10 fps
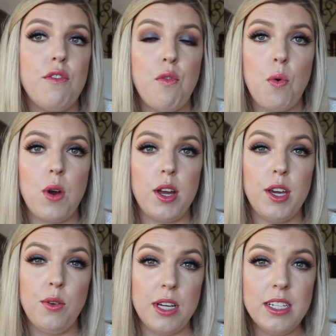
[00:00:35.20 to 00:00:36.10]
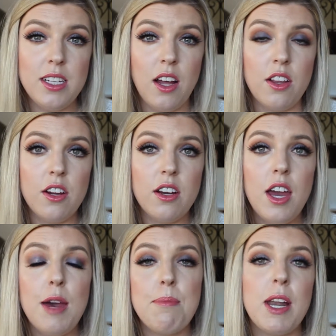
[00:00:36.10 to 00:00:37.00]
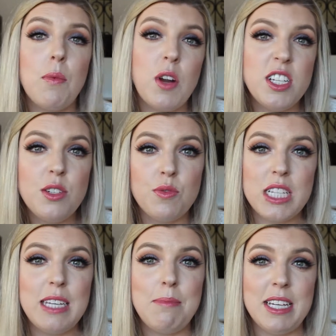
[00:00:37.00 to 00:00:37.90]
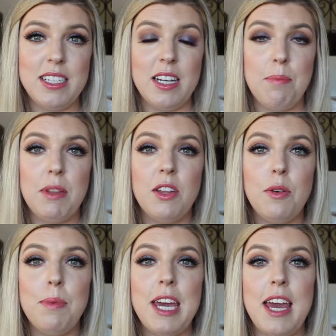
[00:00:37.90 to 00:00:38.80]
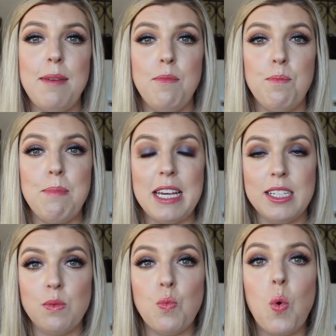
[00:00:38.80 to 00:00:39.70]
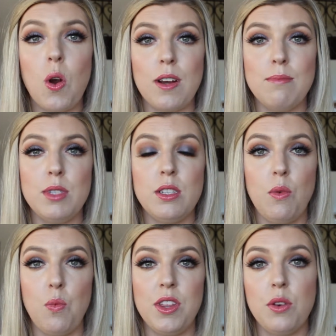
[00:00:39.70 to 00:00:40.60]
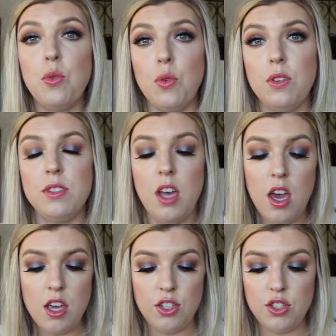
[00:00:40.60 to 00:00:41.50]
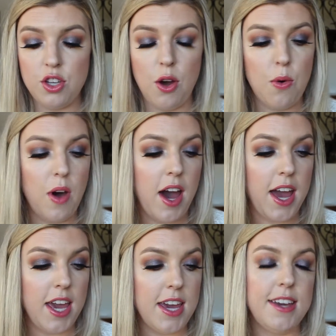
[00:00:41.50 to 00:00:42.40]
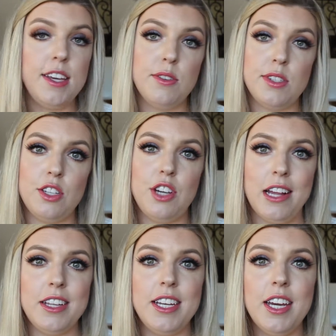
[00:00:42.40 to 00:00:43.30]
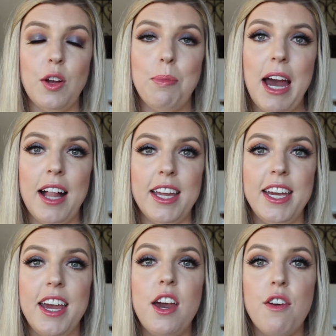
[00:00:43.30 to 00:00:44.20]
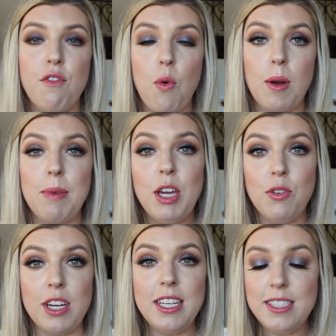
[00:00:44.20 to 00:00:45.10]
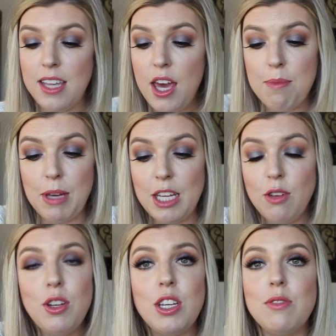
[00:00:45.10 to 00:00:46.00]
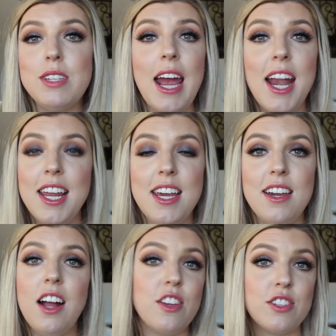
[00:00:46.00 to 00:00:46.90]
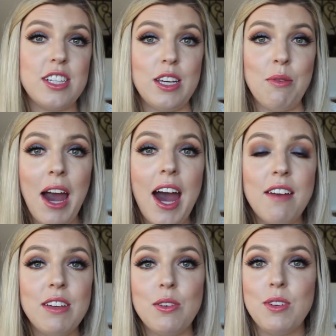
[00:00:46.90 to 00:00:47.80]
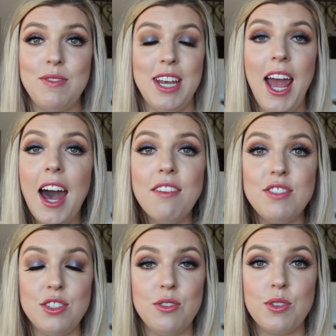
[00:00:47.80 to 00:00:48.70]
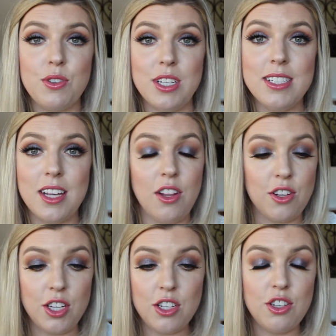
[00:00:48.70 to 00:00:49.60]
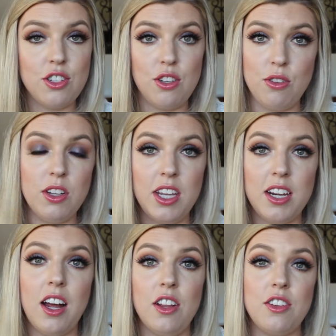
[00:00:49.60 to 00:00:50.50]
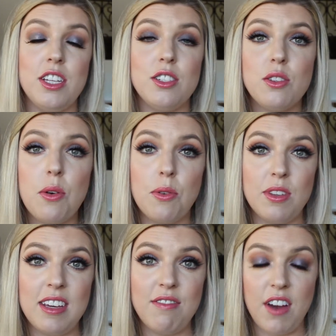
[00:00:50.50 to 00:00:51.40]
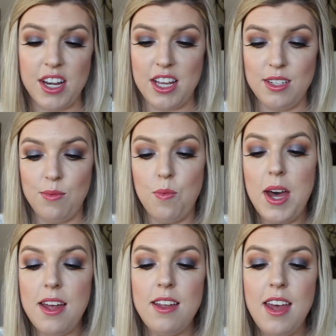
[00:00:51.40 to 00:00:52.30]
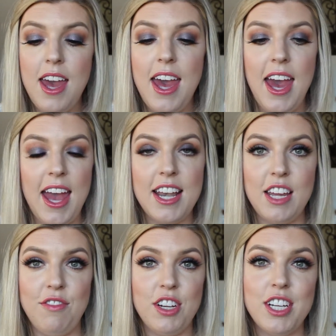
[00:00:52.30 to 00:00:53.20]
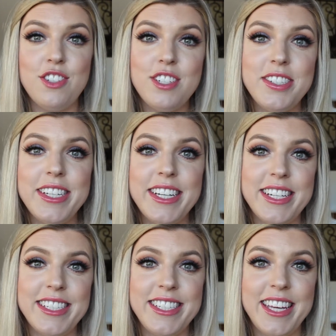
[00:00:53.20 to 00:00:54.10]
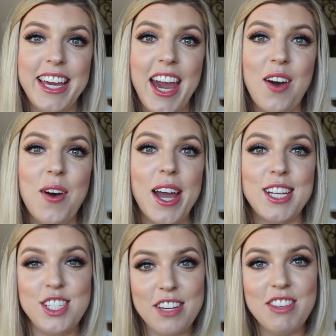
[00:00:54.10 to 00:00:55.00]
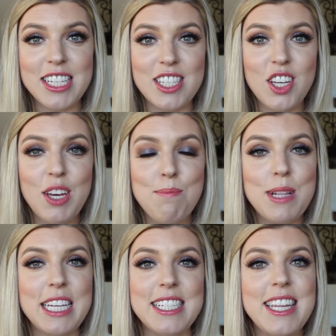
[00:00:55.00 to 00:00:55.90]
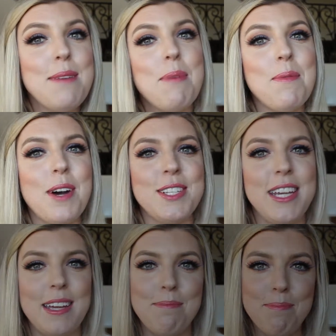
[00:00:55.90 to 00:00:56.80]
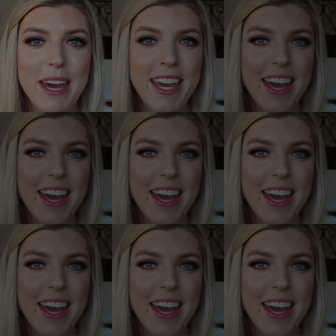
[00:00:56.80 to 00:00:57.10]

for a crease color, but I wanted to really mix it up a little bit and mix warms with cools. So I use the Jaclyn Hill palette for my crease, but you could use any colors that you have. You don't even have to do a crease color. You could just do the lid color. That's totally fine as well. And if you're interested in seeing how I achieve this look, please keep on watching. Bye